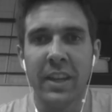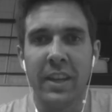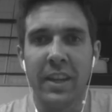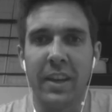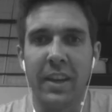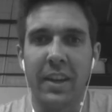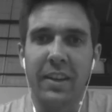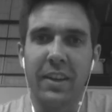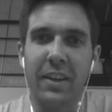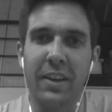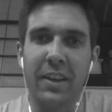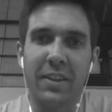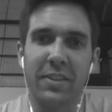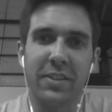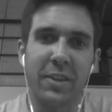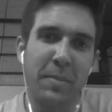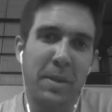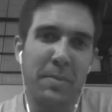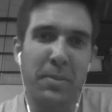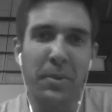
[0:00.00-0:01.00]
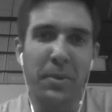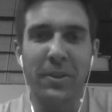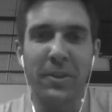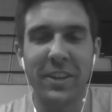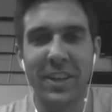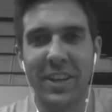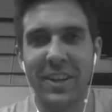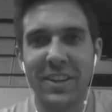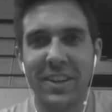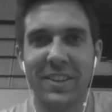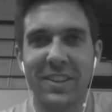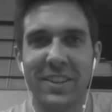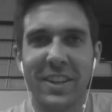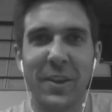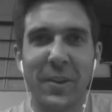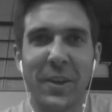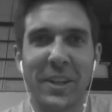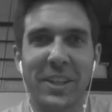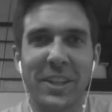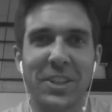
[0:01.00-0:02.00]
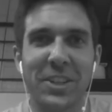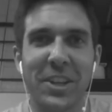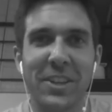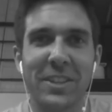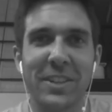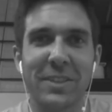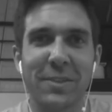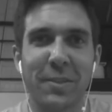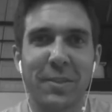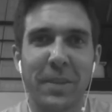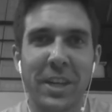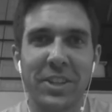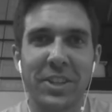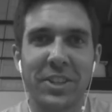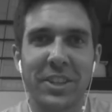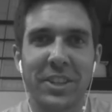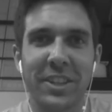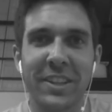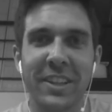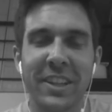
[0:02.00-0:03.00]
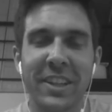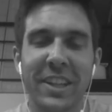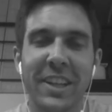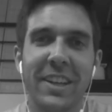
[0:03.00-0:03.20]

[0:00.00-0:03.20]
And some people, they don't like to share this information,